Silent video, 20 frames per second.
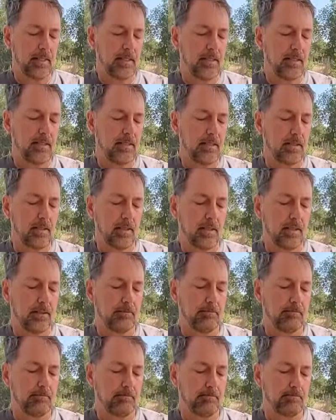is uh,
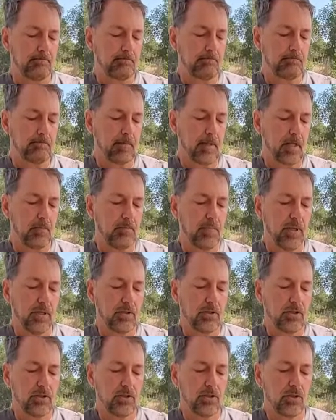
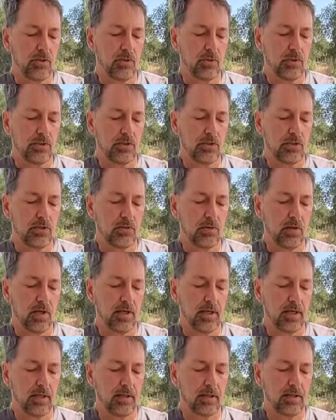Belgian Golden
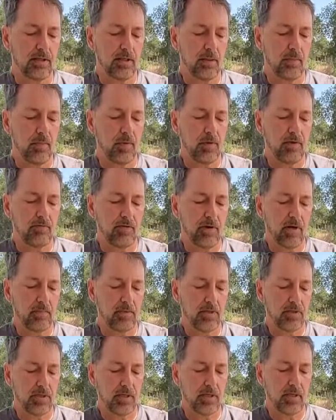Strong Ale. It's
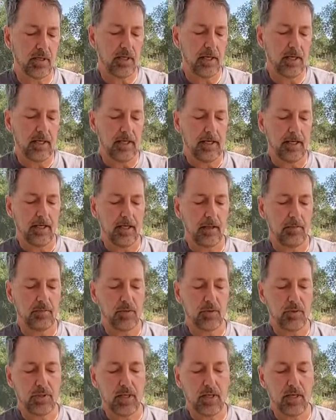10.5%, and he
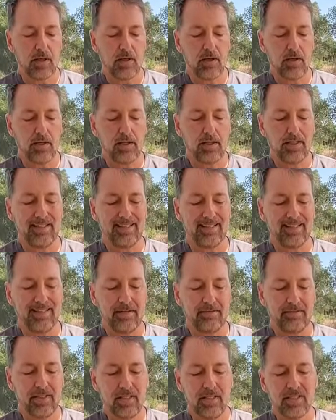brewed that on
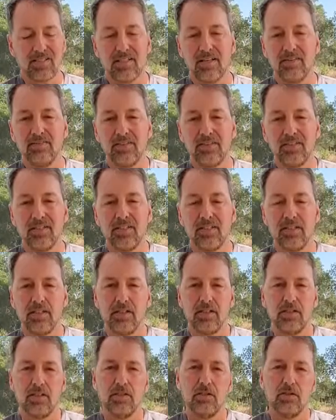
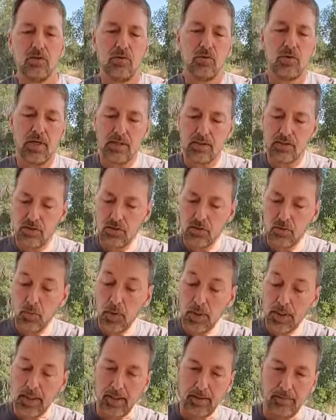
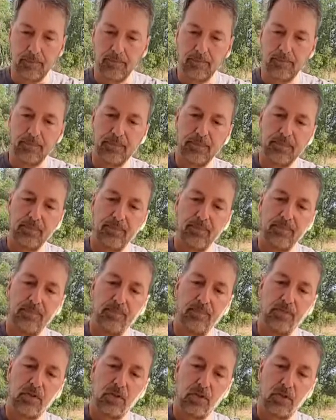11-7-2020.
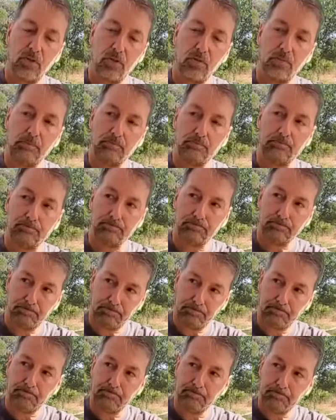So
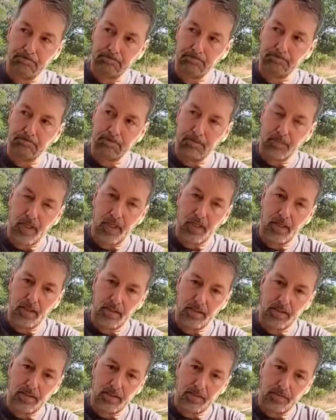yeah,
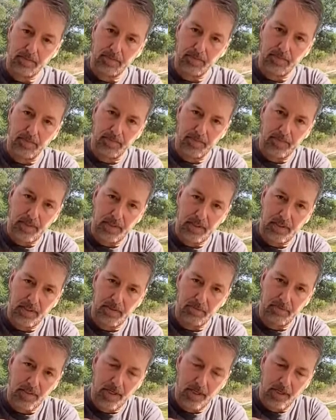it's got
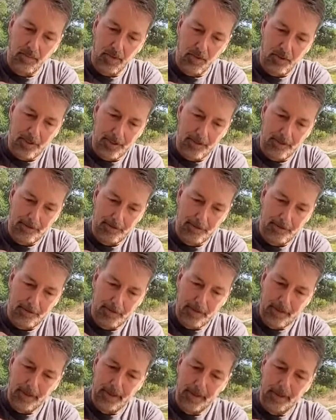some time on it.
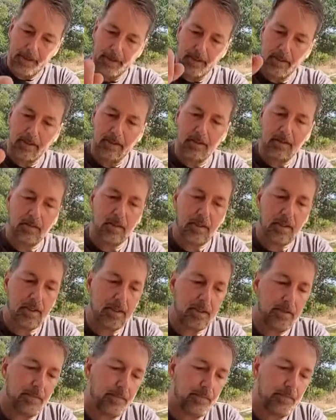
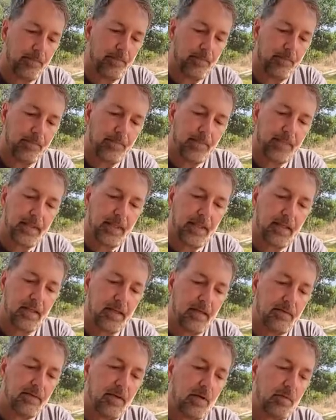Okay. And
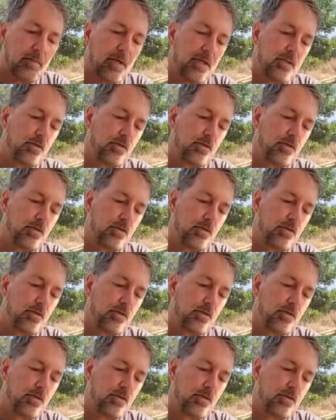I've got my